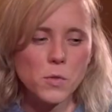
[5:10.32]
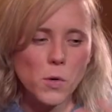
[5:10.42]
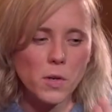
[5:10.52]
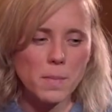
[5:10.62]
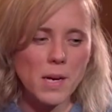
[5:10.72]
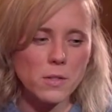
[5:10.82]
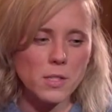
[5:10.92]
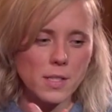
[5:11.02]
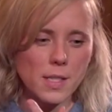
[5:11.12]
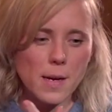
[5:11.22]
talk
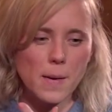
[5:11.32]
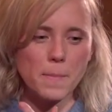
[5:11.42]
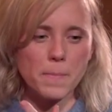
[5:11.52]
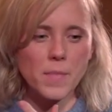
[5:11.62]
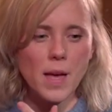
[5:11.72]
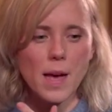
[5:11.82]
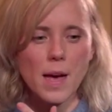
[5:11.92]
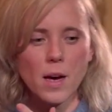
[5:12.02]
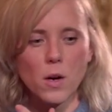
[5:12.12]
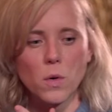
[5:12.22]
about
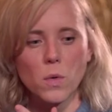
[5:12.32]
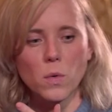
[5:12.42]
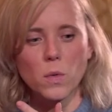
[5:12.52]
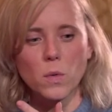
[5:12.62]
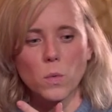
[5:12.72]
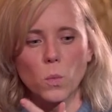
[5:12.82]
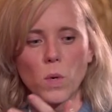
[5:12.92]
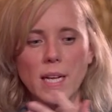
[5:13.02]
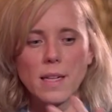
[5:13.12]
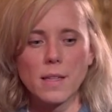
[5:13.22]
how
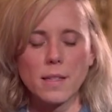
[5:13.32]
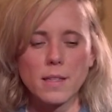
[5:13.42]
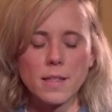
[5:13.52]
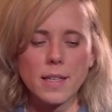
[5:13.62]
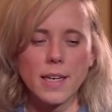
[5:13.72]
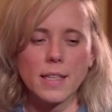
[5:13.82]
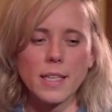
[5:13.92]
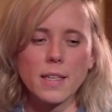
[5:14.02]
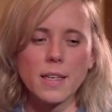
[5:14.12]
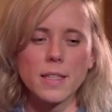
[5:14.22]
well
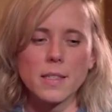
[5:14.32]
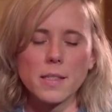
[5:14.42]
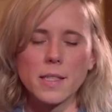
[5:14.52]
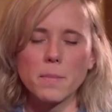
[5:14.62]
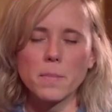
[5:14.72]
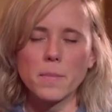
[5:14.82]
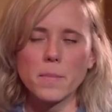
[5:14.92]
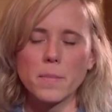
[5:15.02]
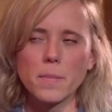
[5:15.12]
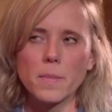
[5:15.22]
Enrique and his team,
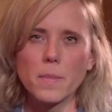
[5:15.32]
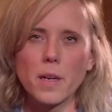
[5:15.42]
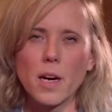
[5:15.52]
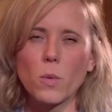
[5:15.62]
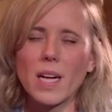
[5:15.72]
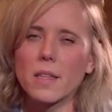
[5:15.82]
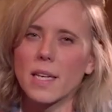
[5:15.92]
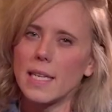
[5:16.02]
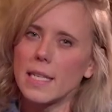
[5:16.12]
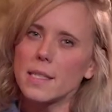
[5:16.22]
how well
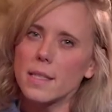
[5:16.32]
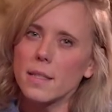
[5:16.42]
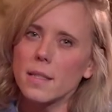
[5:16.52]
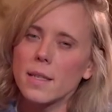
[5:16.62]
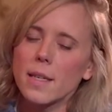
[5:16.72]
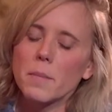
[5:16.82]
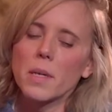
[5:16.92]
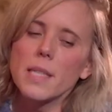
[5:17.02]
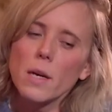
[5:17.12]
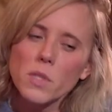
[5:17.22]
they listen,
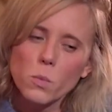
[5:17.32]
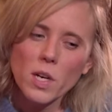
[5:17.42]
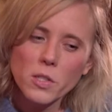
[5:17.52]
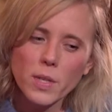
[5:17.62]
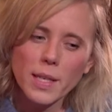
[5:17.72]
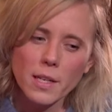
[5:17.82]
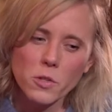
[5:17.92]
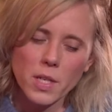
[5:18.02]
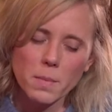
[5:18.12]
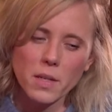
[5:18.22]
because I was wondering
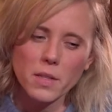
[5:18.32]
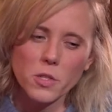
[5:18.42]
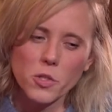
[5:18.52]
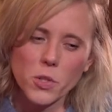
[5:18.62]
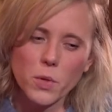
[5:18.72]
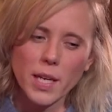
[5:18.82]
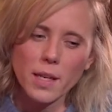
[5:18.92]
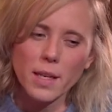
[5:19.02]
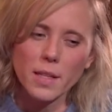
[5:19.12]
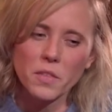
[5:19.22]
actually about the
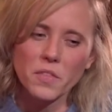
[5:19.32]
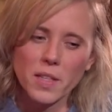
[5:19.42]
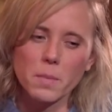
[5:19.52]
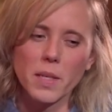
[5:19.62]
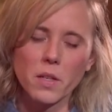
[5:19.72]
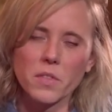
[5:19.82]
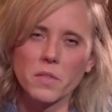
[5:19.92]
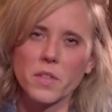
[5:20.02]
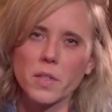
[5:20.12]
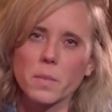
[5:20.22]
shooting and the filming of the
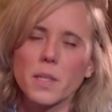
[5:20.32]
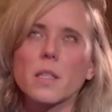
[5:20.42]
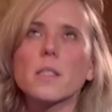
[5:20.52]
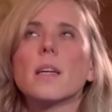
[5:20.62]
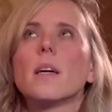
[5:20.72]
film, because